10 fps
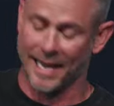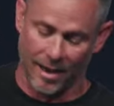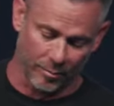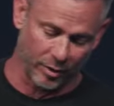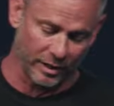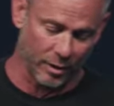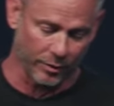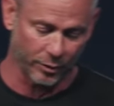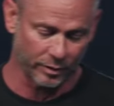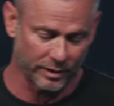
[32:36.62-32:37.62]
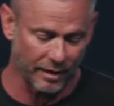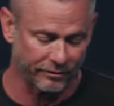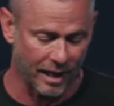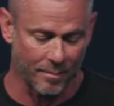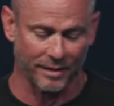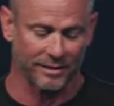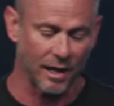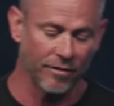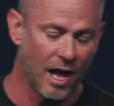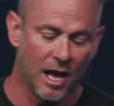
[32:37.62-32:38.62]
now I'm really going through a tough time
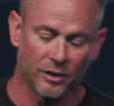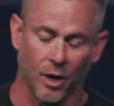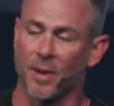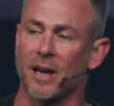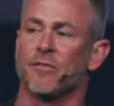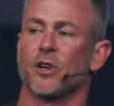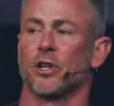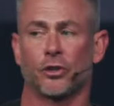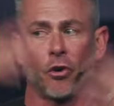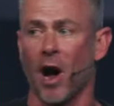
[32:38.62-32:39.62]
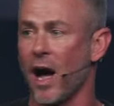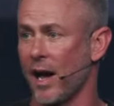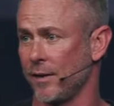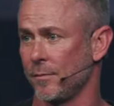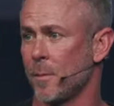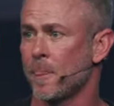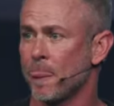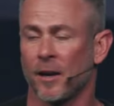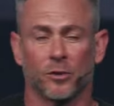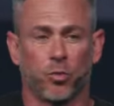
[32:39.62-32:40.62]
myself, so I'm not even gonna try,
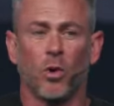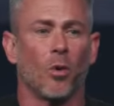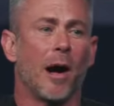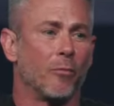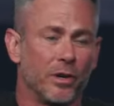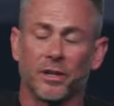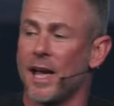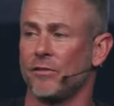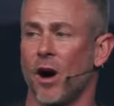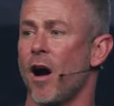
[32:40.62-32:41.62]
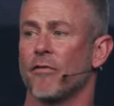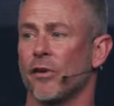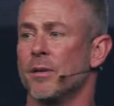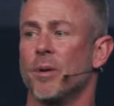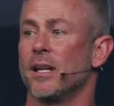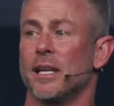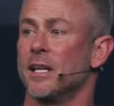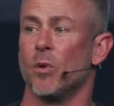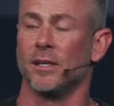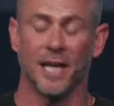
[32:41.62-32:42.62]
because what do I really have to offer anybody
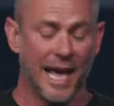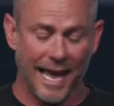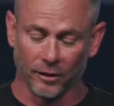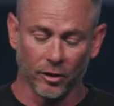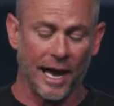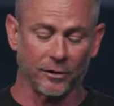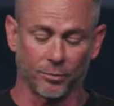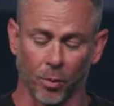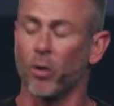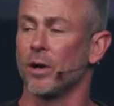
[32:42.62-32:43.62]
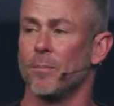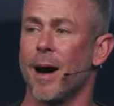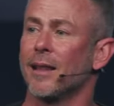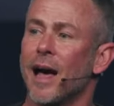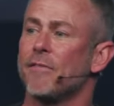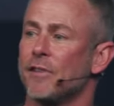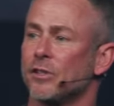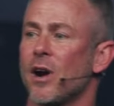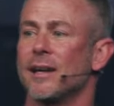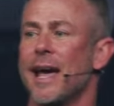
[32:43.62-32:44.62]
anyways? And look how broken my life
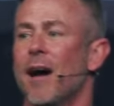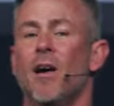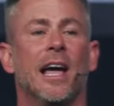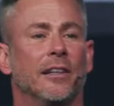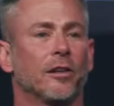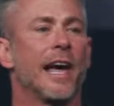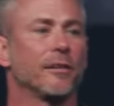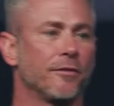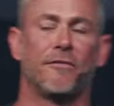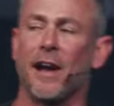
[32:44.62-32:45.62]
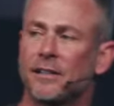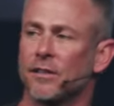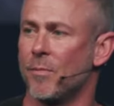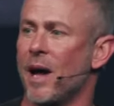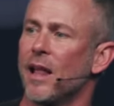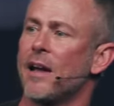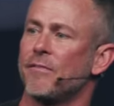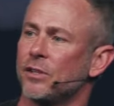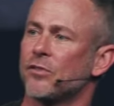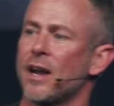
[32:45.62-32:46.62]
is right now, and look how defective my life
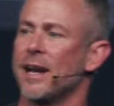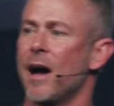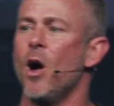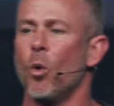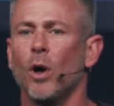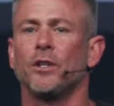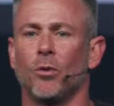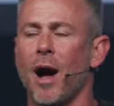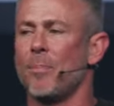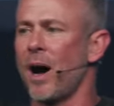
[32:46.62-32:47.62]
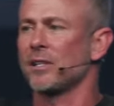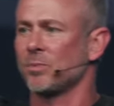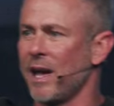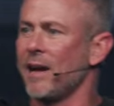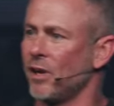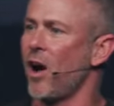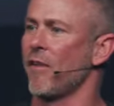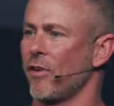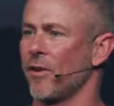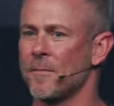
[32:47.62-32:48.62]
is right now. What do I possibly have to
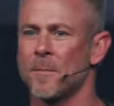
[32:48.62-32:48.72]
offer?